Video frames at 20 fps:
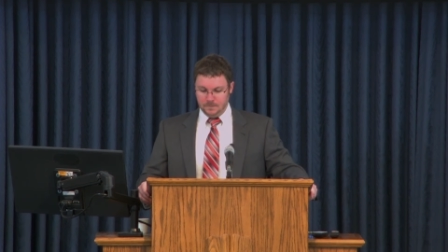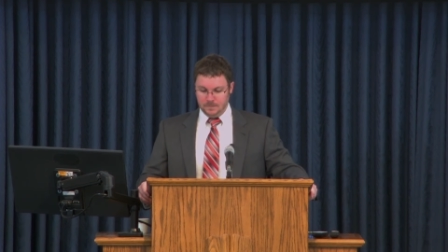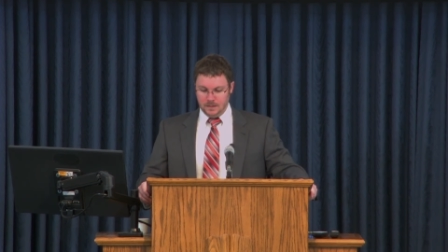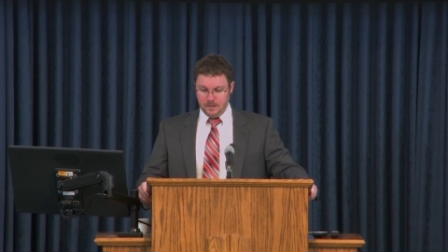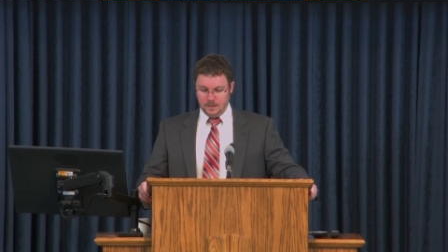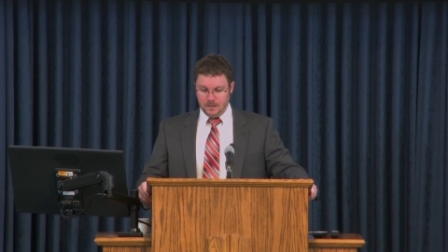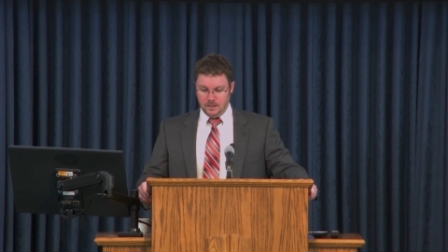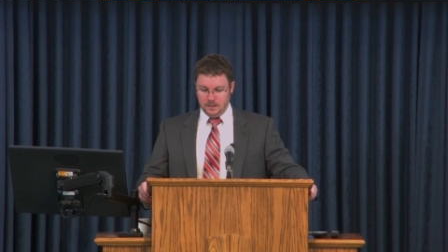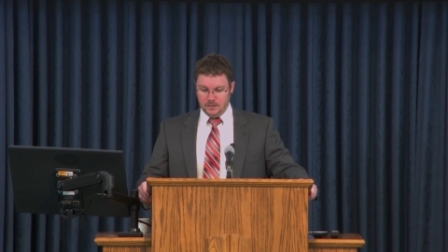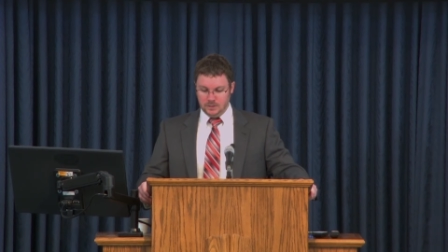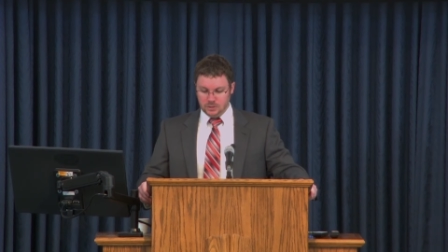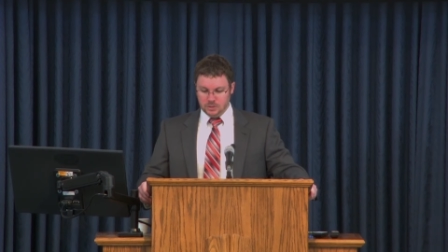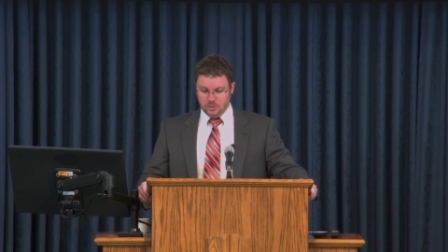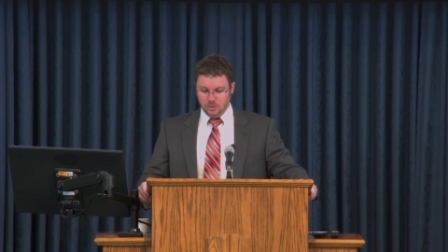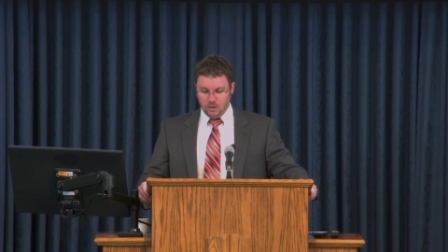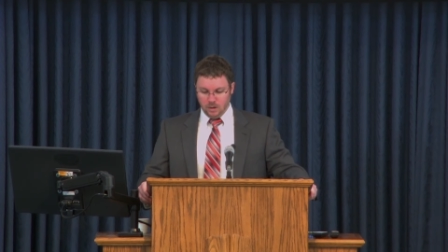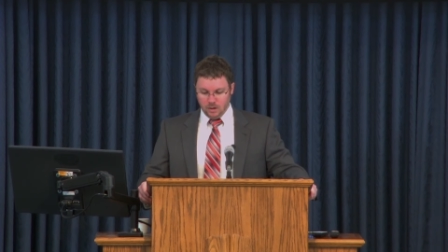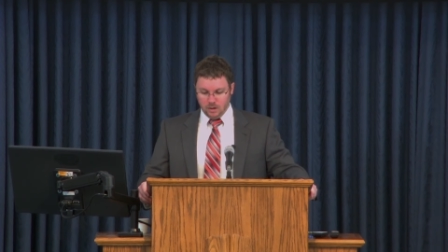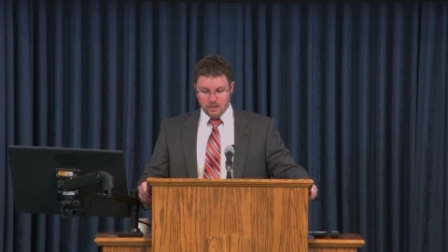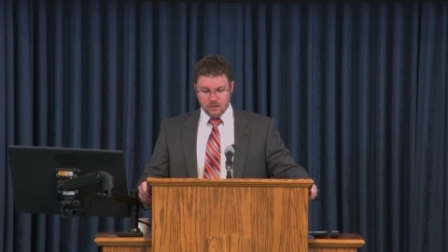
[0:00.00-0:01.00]
It's so
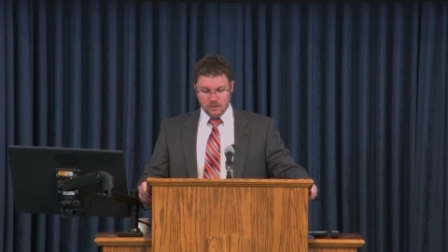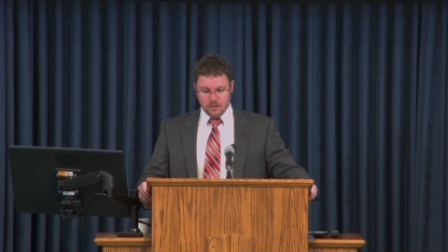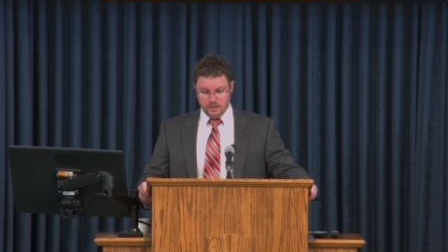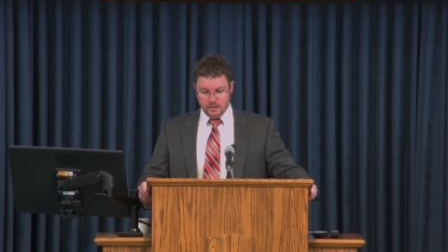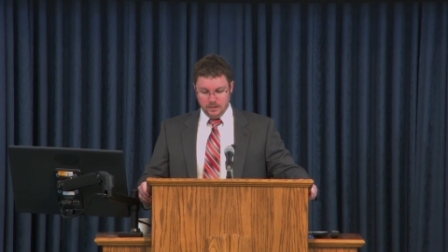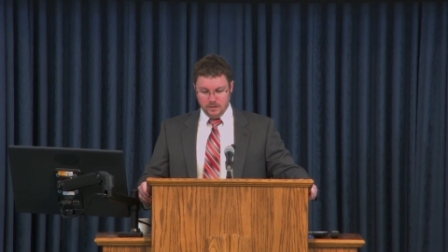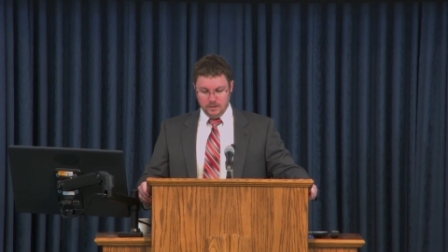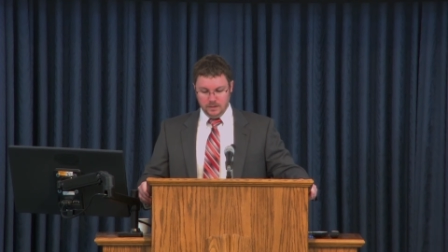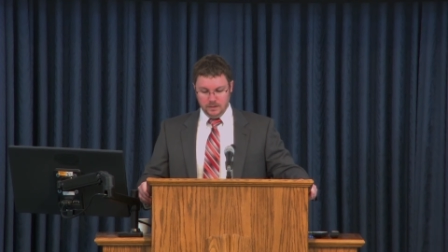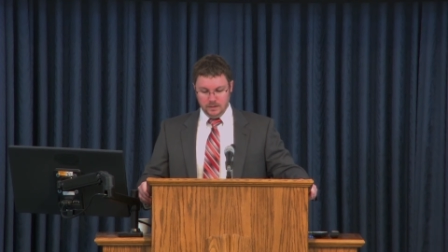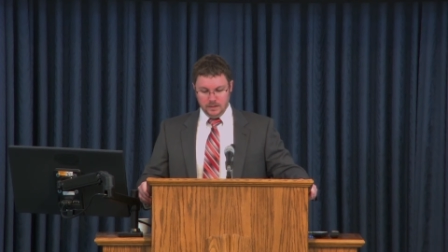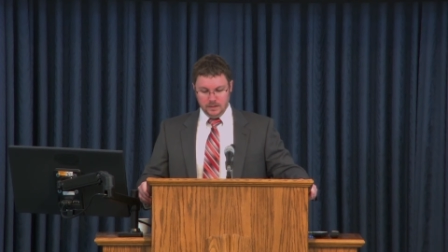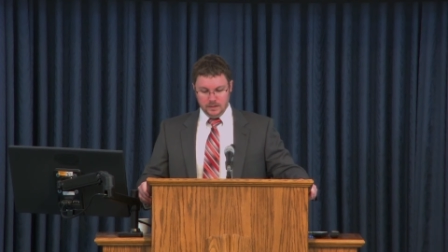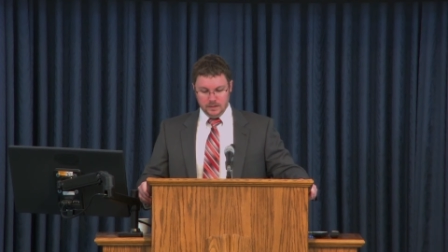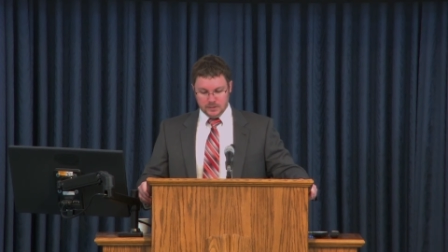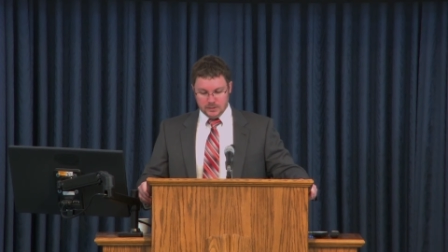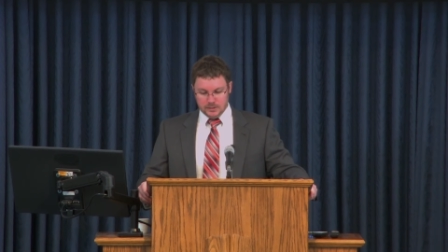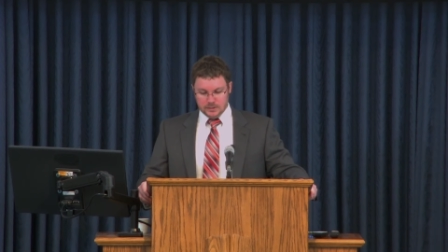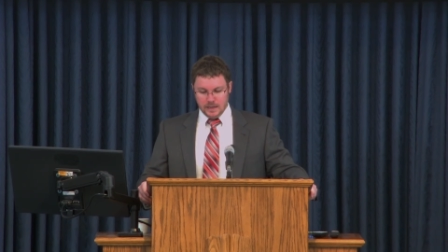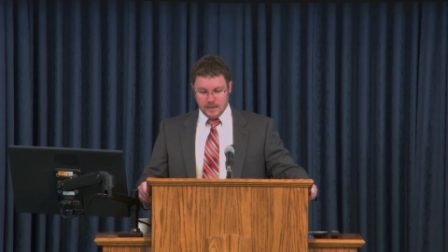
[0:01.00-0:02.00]
hard to
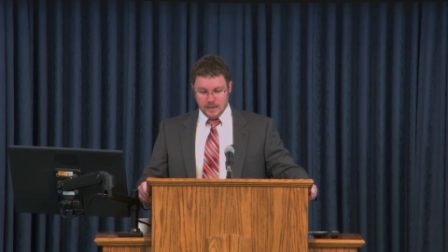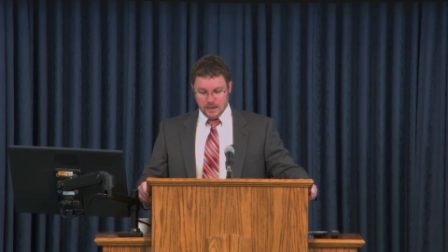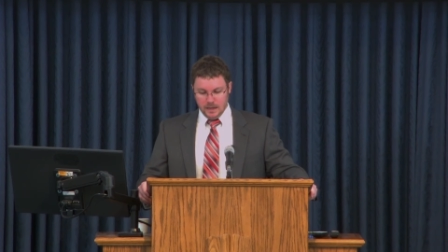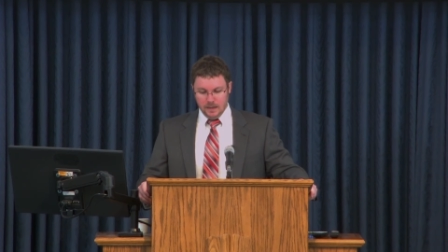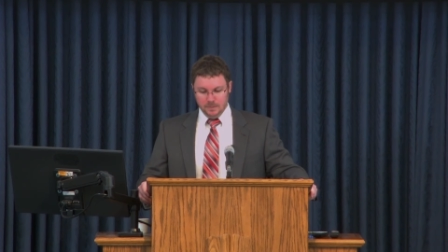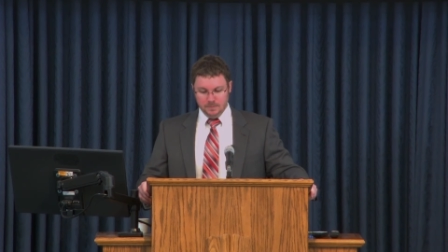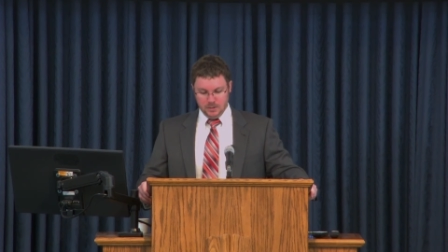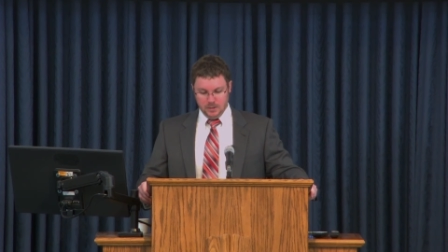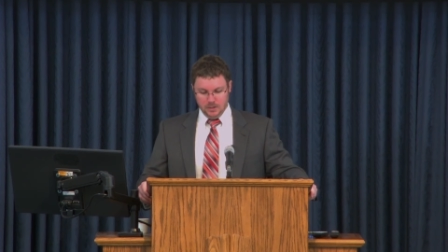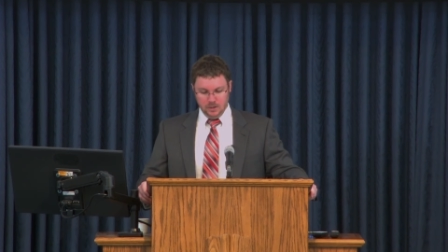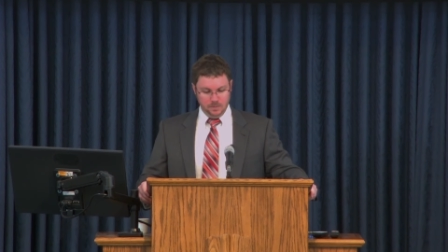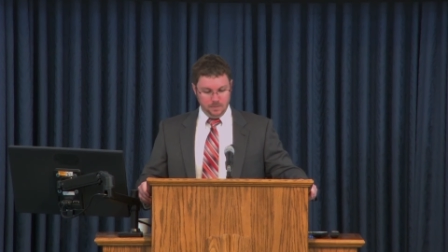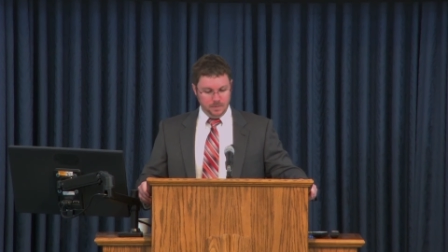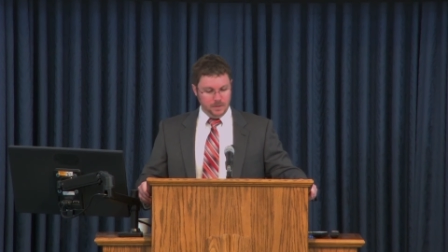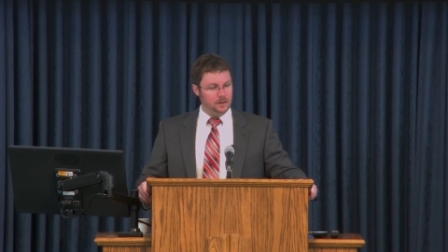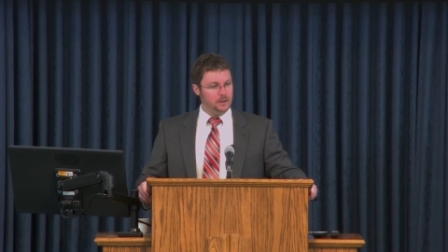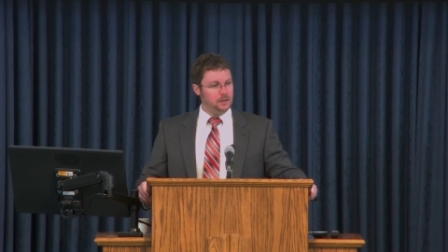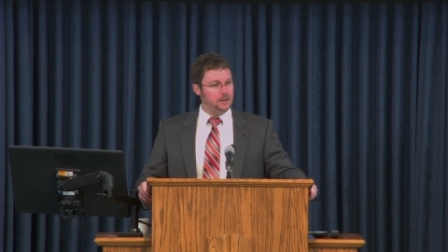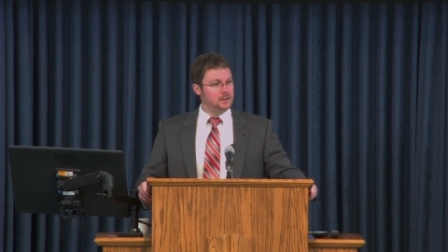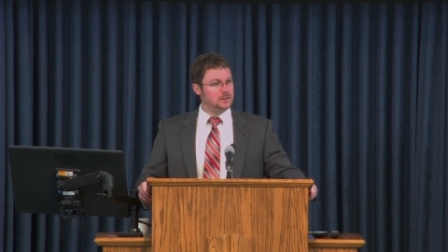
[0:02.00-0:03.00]
stand up to your
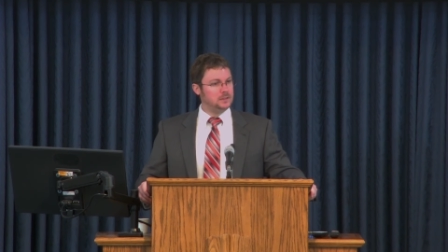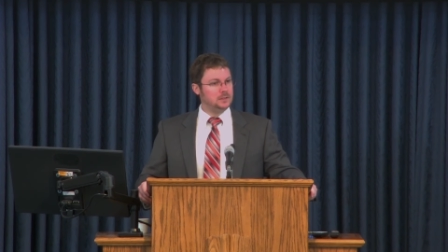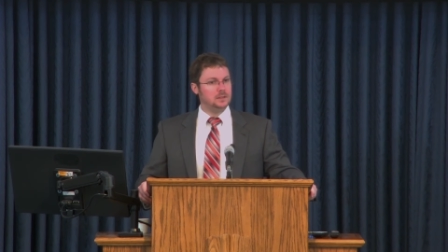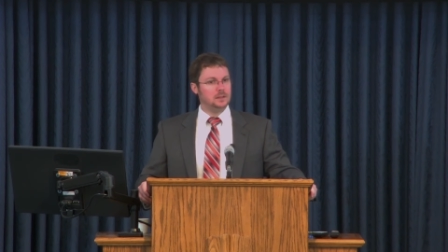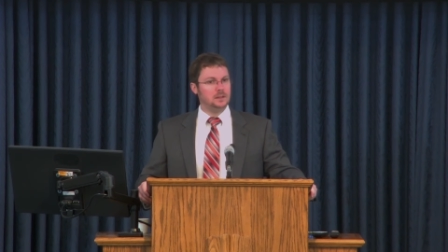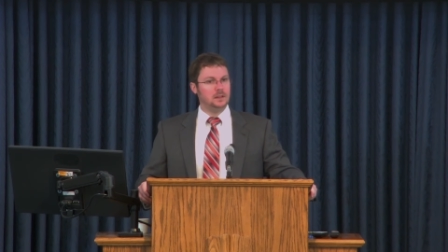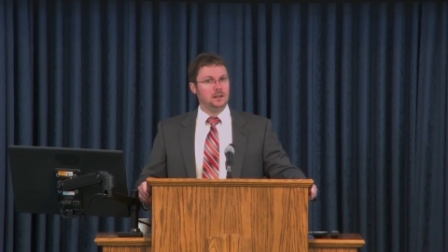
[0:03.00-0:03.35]
parents,